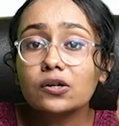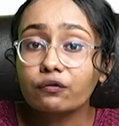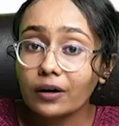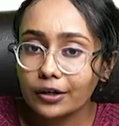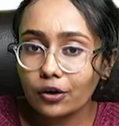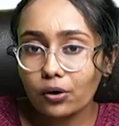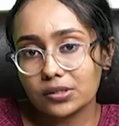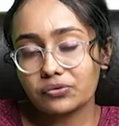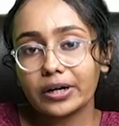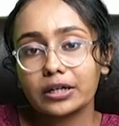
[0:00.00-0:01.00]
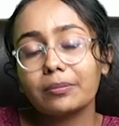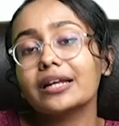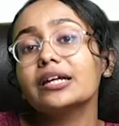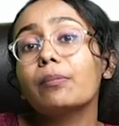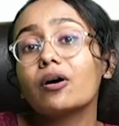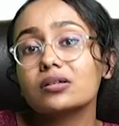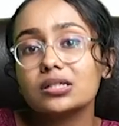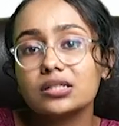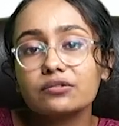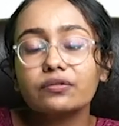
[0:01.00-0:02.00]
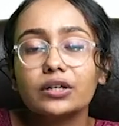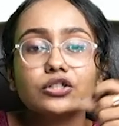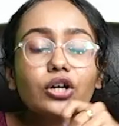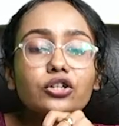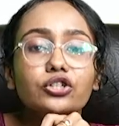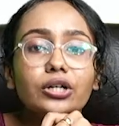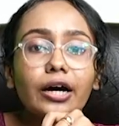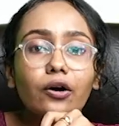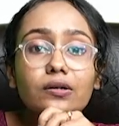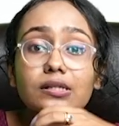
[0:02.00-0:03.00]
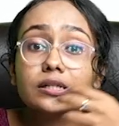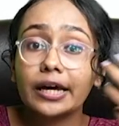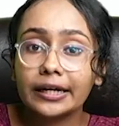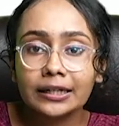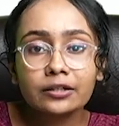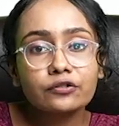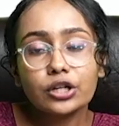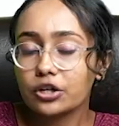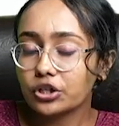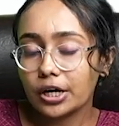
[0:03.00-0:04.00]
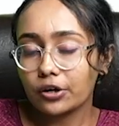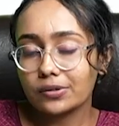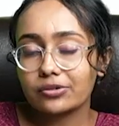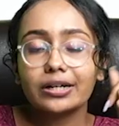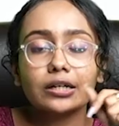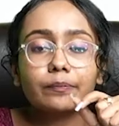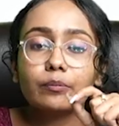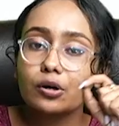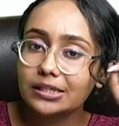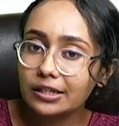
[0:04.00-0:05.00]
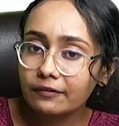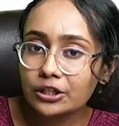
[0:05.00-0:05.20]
of ions, right? Mainly positive charged ions and negative charged ions, right? Positively